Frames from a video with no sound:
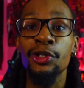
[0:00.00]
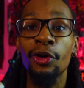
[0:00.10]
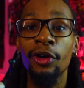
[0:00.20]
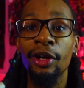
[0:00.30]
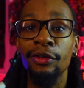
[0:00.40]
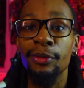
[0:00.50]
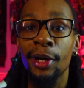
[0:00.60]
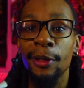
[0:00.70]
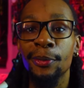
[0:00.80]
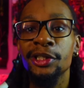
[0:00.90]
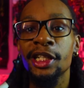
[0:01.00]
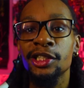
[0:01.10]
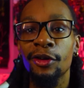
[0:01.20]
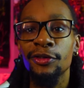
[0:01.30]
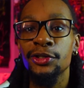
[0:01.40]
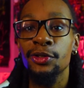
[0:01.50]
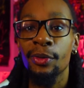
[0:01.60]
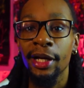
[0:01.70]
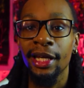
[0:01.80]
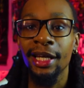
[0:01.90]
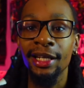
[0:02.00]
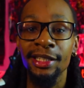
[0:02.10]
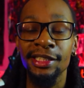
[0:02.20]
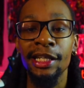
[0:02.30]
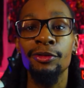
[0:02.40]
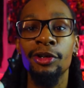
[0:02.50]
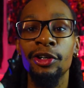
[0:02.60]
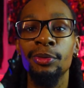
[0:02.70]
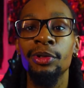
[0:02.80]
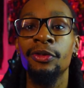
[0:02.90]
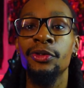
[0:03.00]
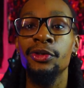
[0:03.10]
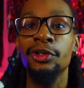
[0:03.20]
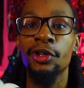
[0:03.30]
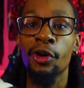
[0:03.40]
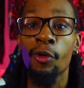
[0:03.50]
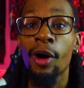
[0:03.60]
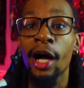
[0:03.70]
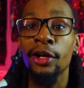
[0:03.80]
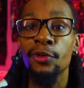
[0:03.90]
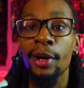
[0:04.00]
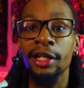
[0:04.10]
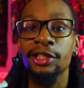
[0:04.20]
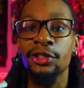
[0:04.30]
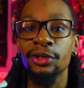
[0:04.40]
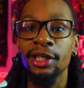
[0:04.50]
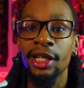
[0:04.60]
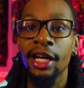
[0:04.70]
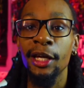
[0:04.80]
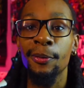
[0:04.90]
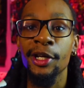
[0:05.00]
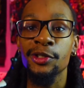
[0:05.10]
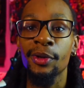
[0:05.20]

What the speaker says: going on, everybody? Appreciate y'all for tuning back in, and today we're going to be reviewing the Kawhi New Balance 3 Apex